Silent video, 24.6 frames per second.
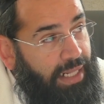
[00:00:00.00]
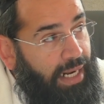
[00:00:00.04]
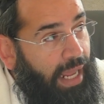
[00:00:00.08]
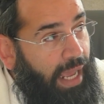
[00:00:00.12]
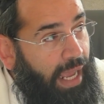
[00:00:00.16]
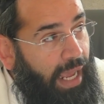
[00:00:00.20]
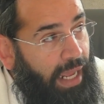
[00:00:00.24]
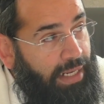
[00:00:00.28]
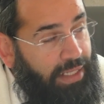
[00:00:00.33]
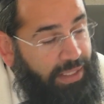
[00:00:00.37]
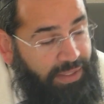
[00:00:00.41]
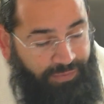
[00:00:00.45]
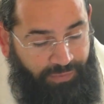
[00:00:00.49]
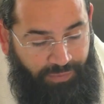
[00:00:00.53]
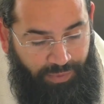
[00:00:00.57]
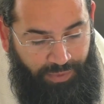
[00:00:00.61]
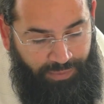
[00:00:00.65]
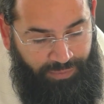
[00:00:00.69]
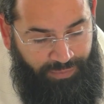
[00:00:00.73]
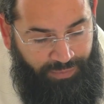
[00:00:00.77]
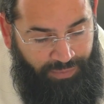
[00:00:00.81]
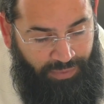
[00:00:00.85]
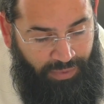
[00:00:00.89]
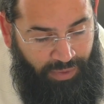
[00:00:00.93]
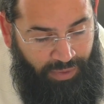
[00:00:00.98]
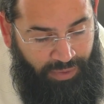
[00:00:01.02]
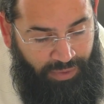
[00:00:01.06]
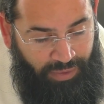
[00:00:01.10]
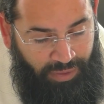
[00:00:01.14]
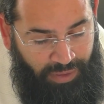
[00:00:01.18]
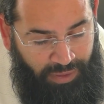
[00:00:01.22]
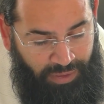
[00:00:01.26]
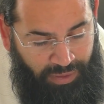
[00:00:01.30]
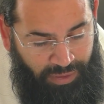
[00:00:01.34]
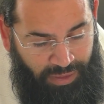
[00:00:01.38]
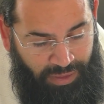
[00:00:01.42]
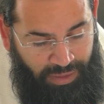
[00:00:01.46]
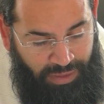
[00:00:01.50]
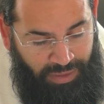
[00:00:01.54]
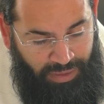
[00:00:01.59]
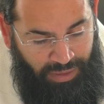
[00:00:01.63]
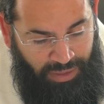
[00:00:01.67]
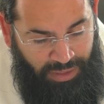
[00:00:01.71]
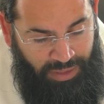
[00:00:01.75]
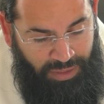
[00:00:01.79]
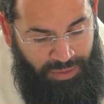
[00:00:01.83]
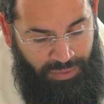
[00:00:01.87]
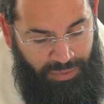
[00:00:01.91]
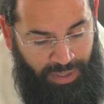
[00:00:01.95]
halacha,
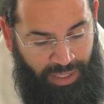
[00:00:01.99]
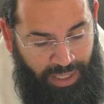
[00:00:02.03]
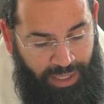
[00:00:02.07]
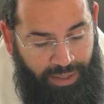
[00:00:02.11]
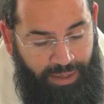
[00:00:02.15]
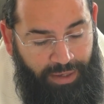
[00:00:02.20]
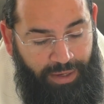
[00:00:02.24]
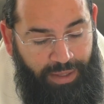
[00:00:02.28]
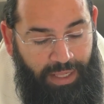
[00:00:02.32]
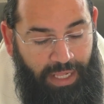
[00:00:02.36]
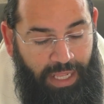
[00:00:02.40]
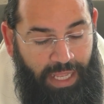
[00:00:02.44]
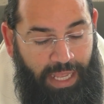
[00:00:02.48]
let's do here.